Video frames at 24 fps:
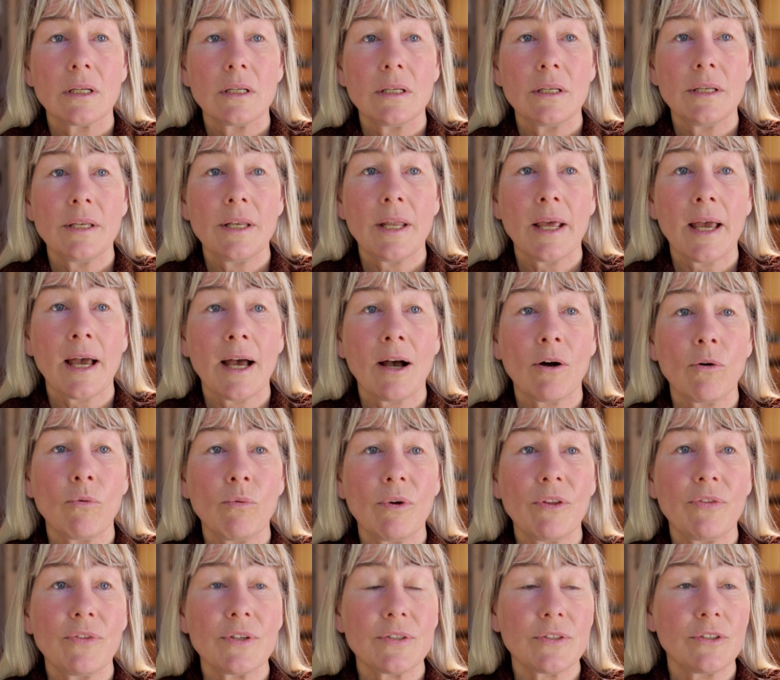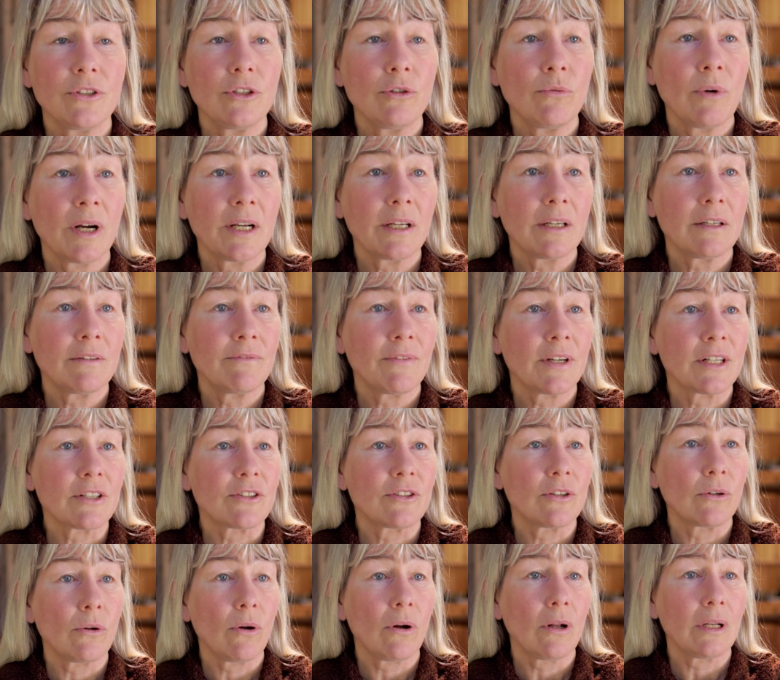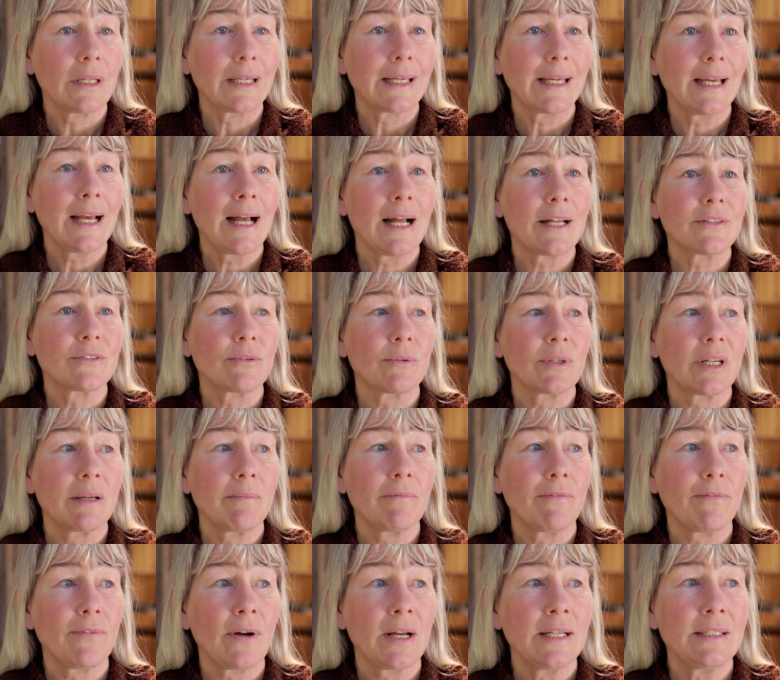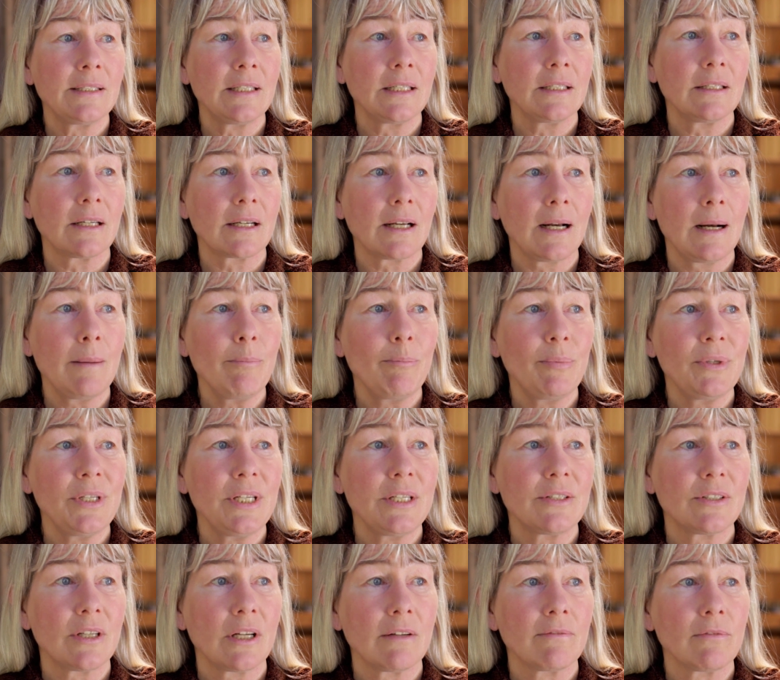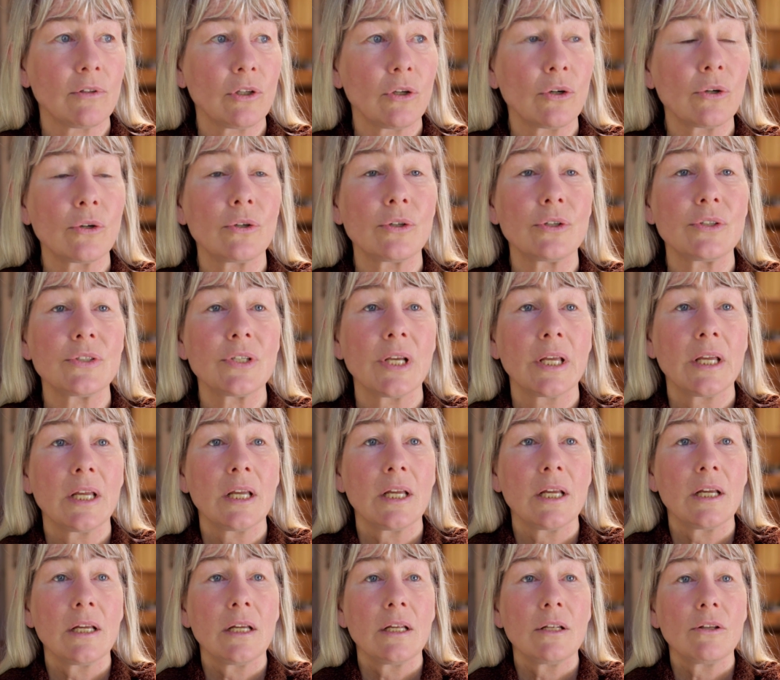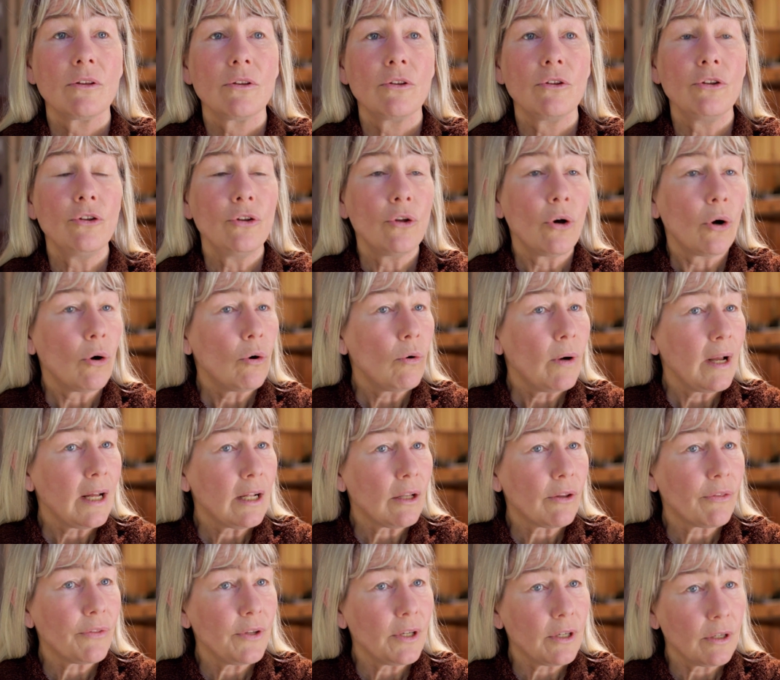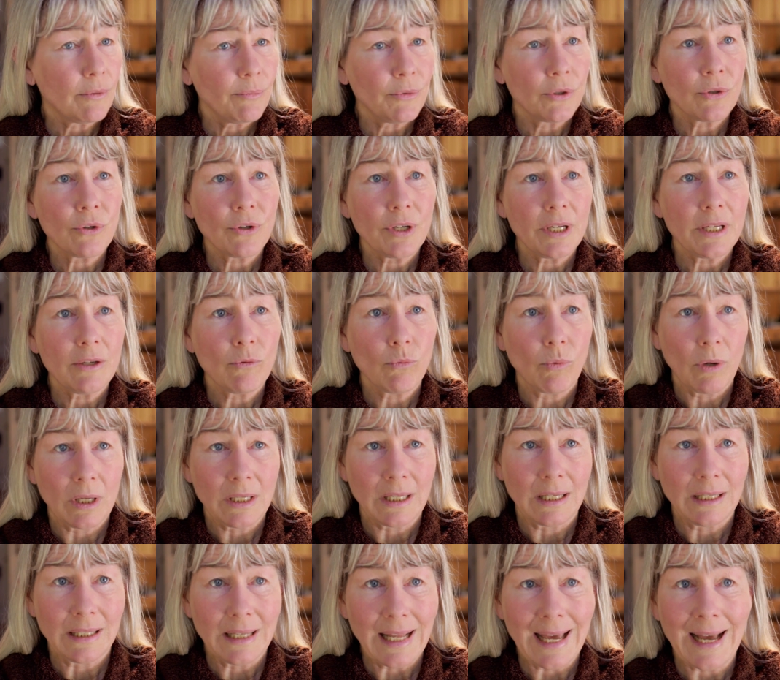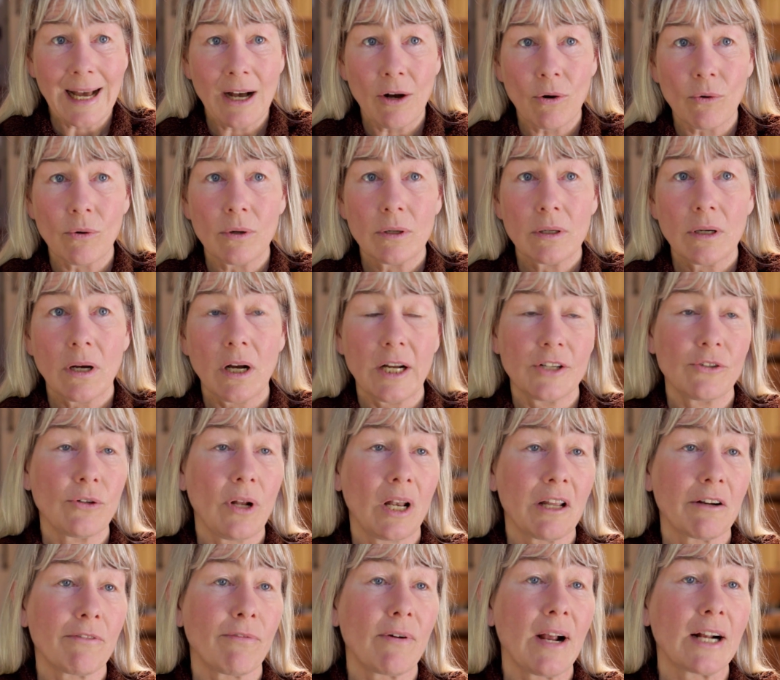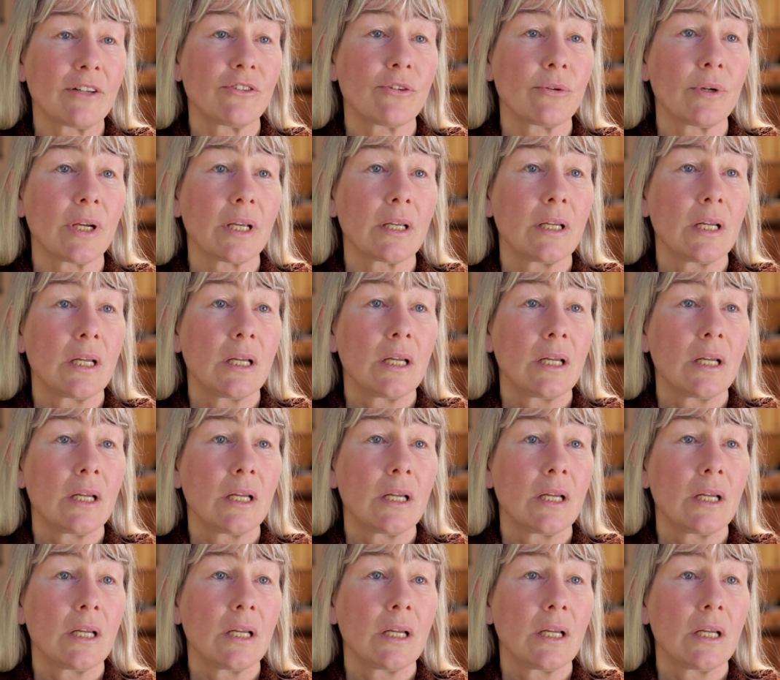Now, with this new unconventional oil and gas, what I'm finding, the companies have learned no healthy community will allow hydraulic fracturing.